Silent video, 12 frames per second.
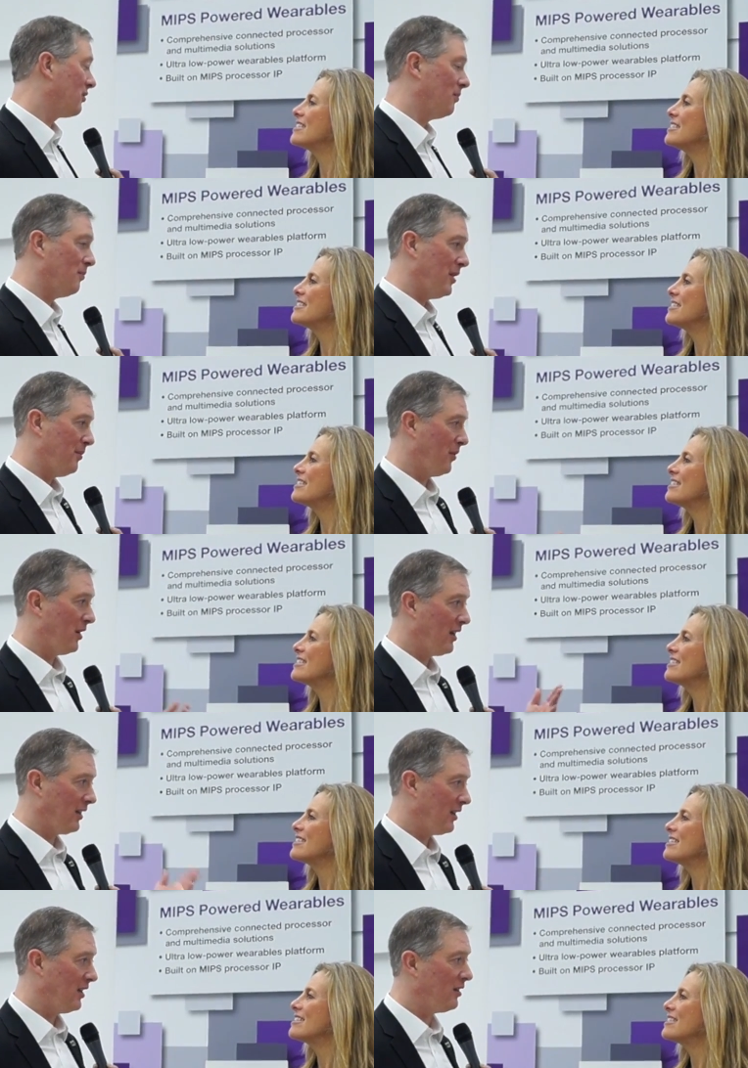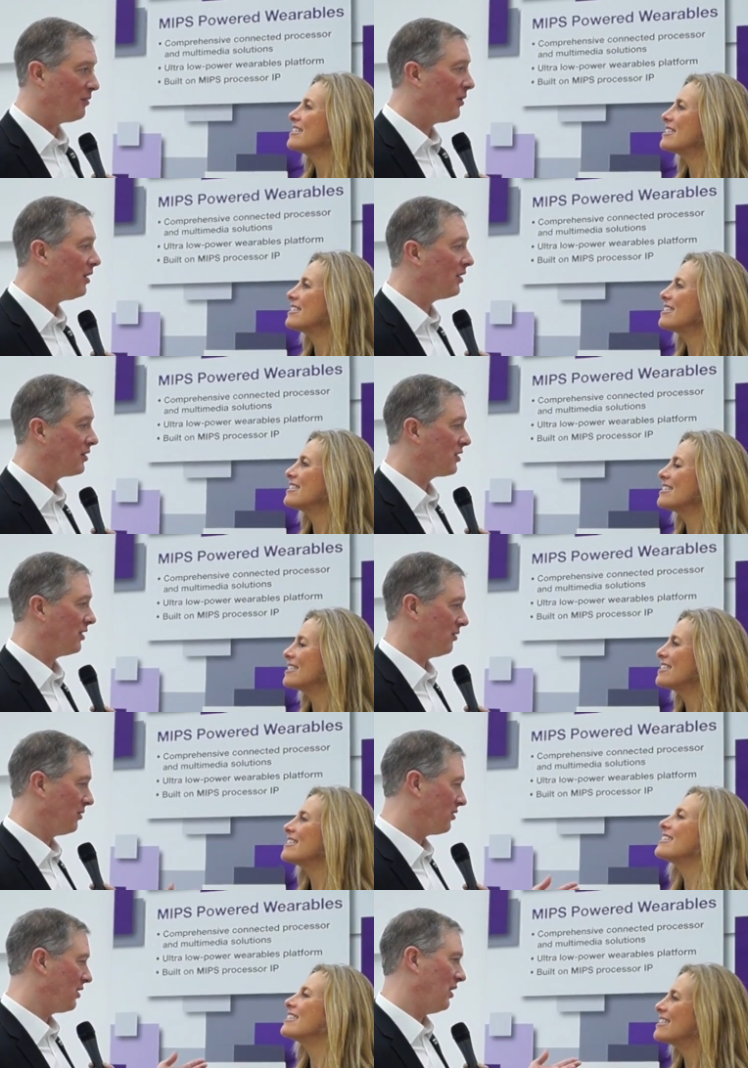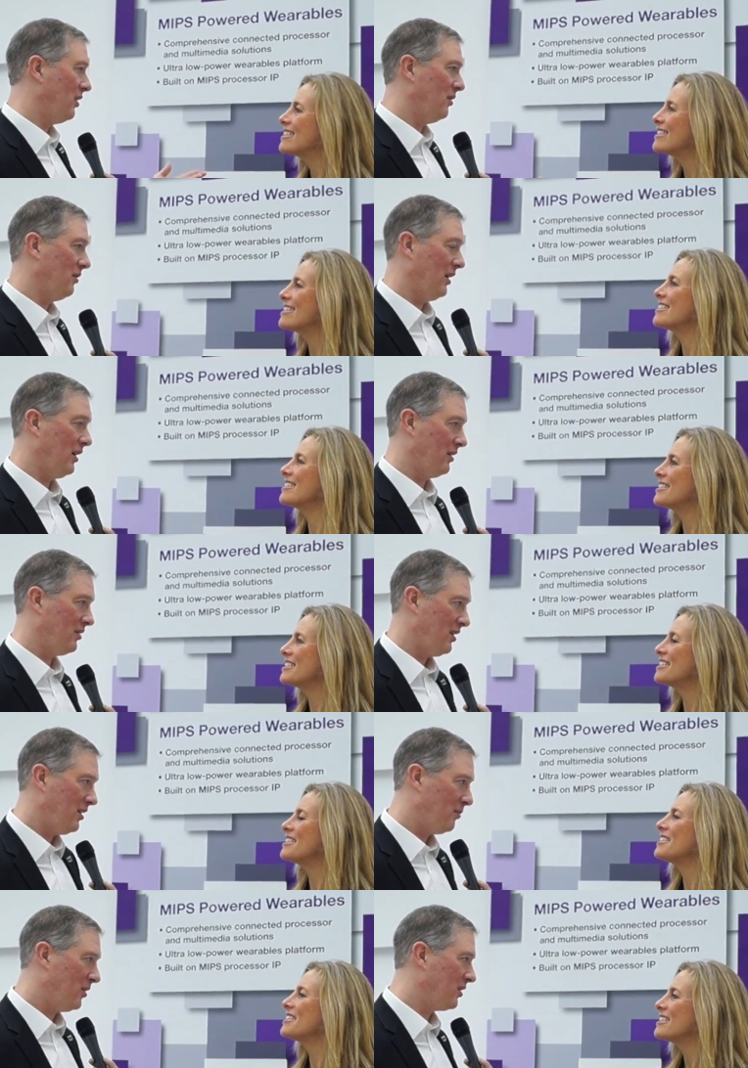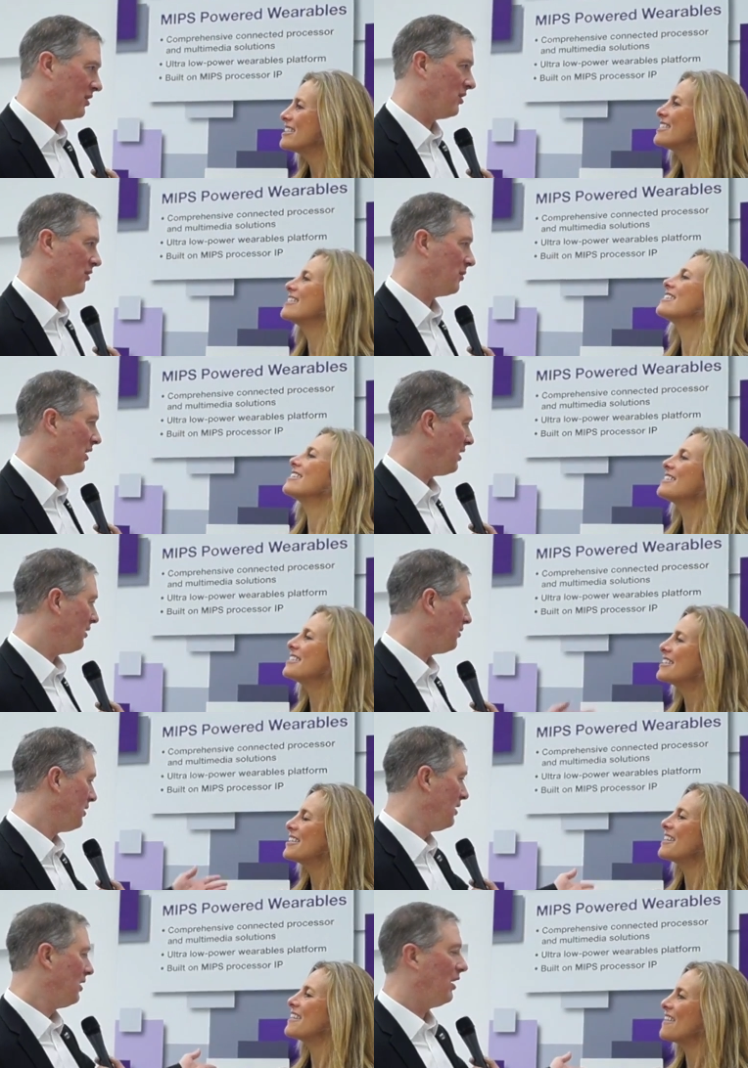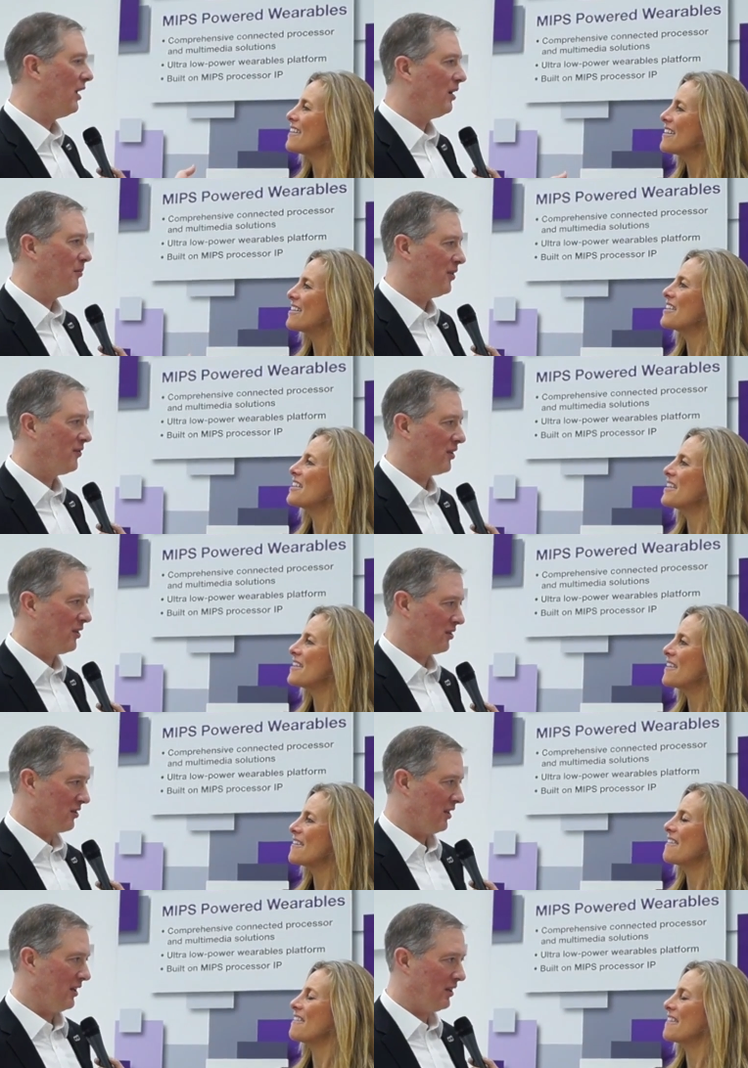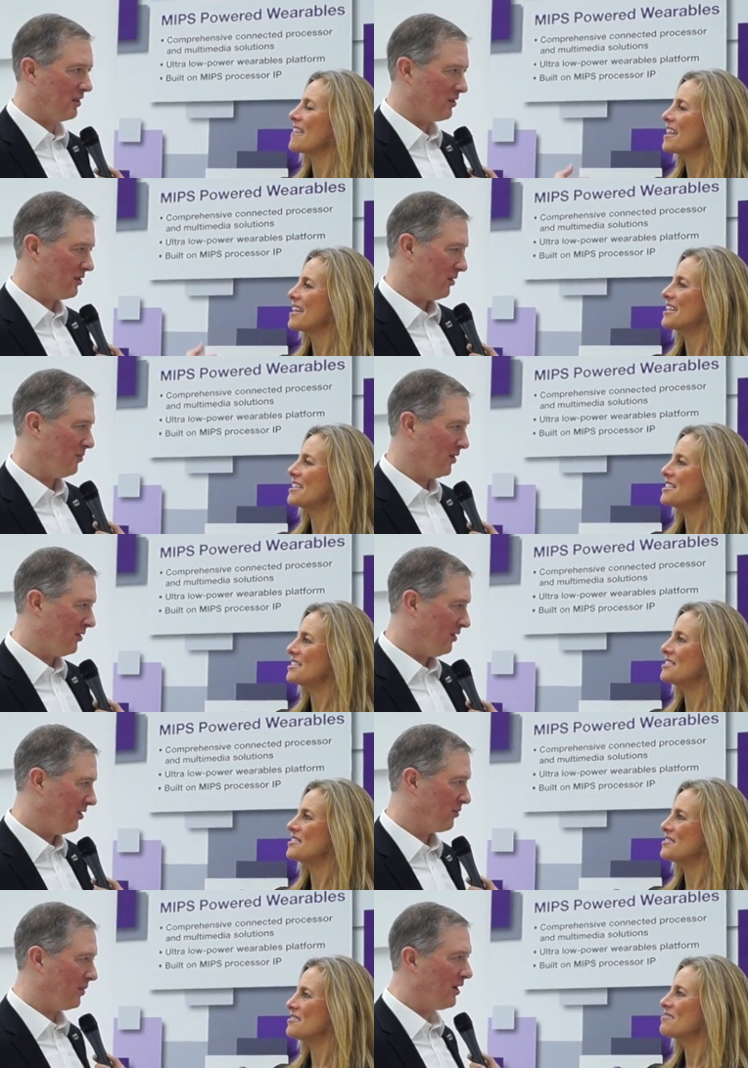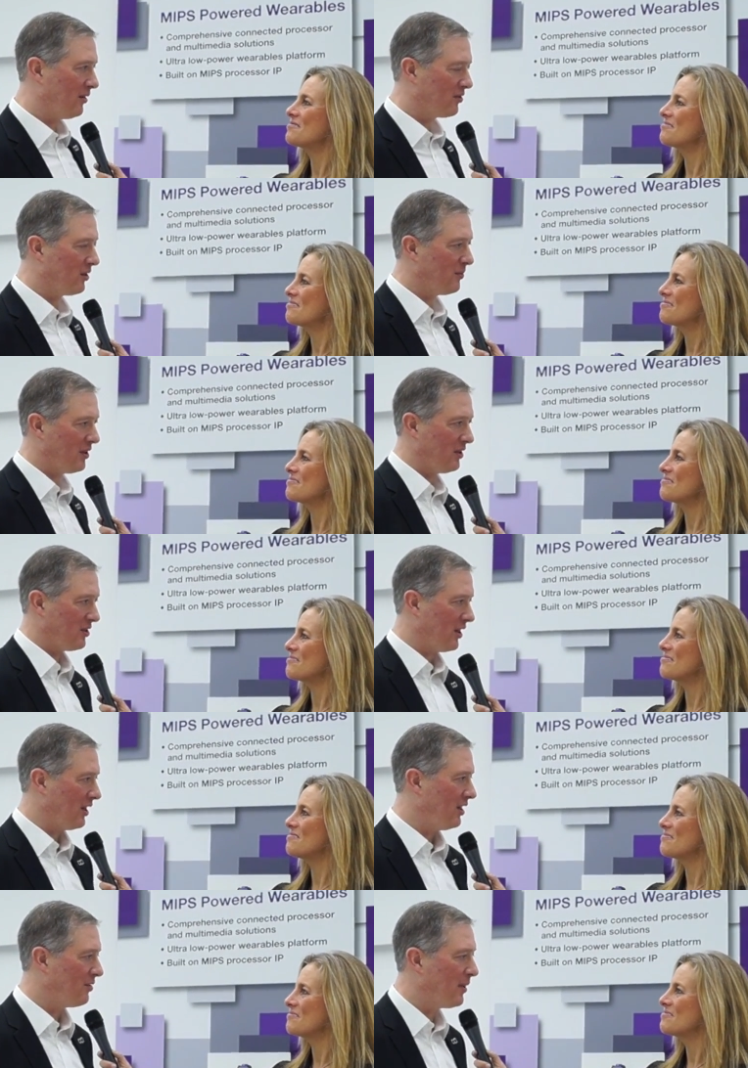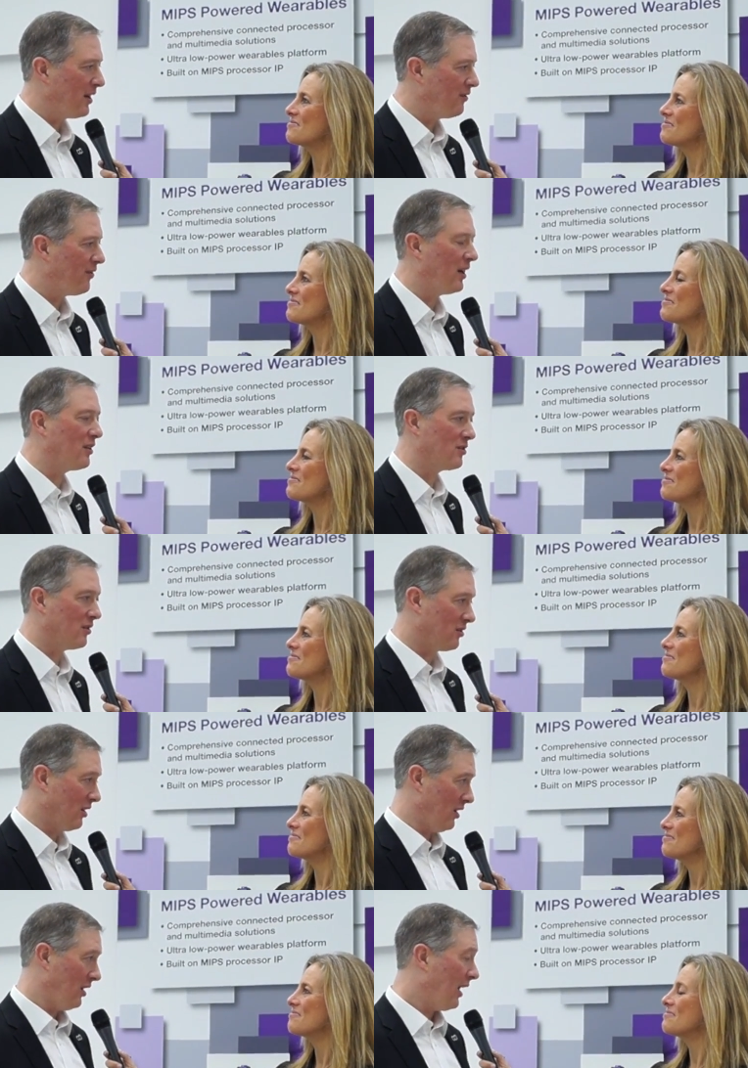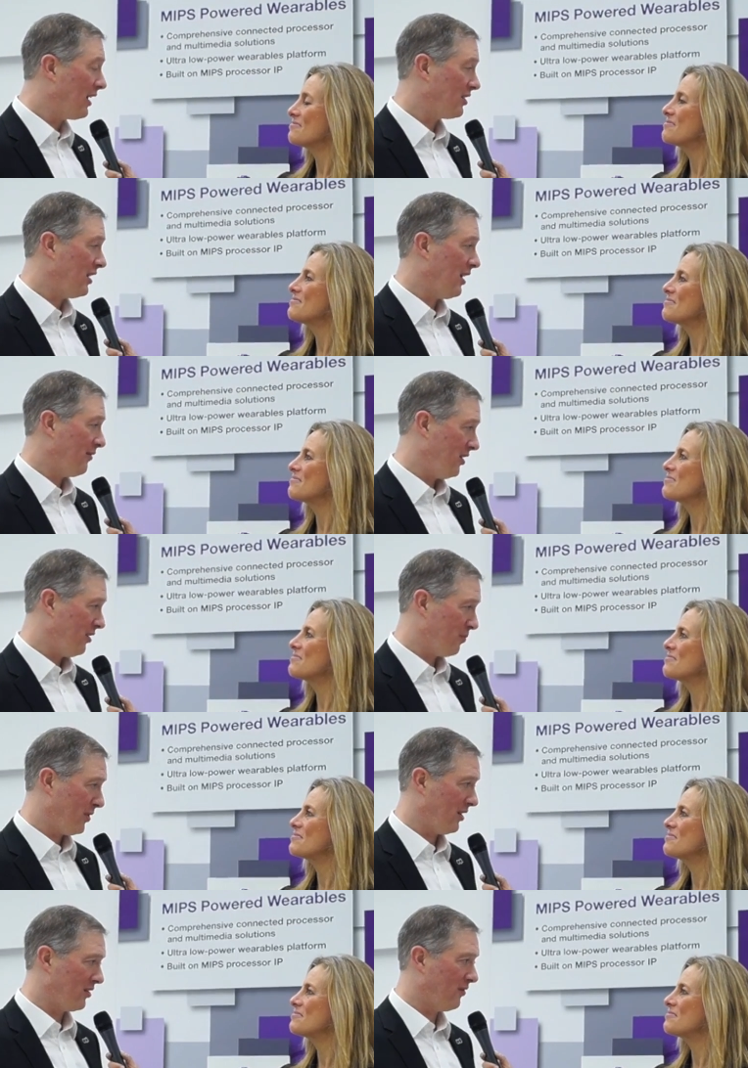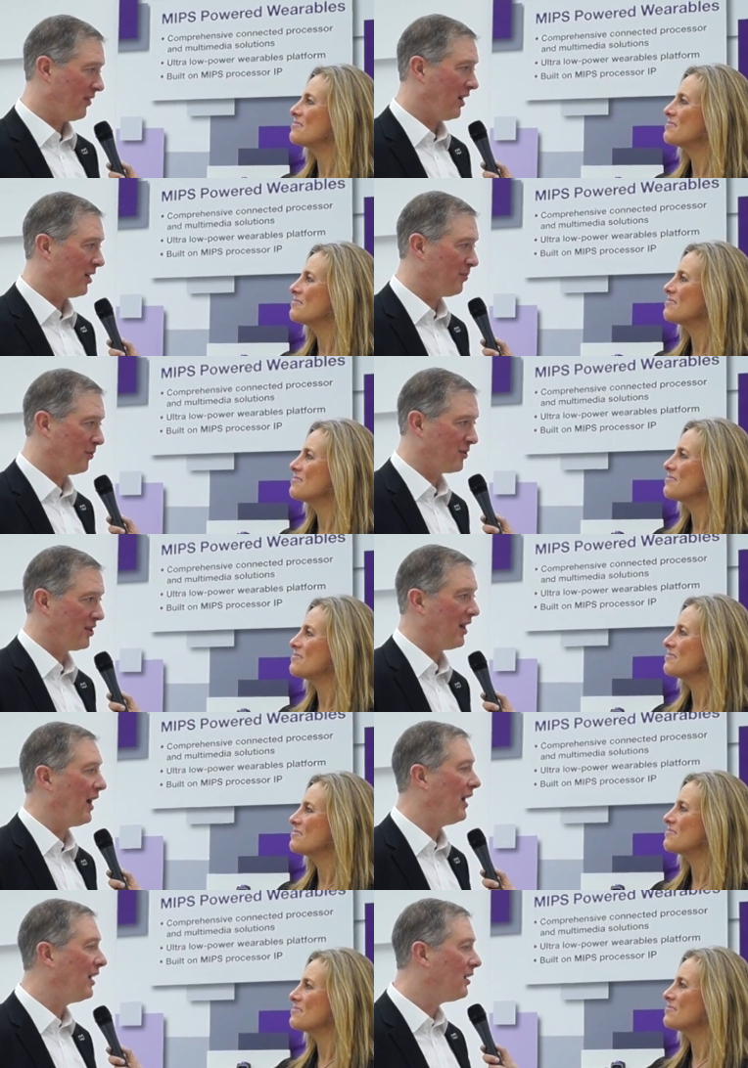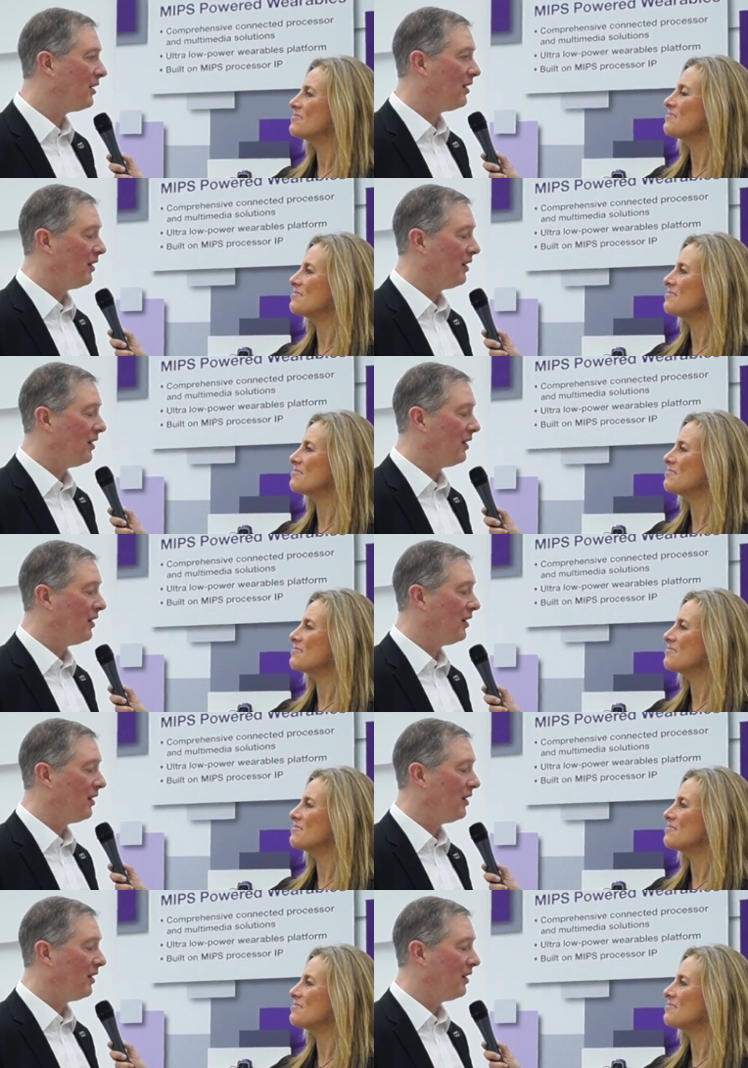Speaker 1: from people like Geek Watch and also uh, Z Watch as well. Um, we've got uh, Tomoon as well. Some of the Chinese manufacturers actually have these products available today.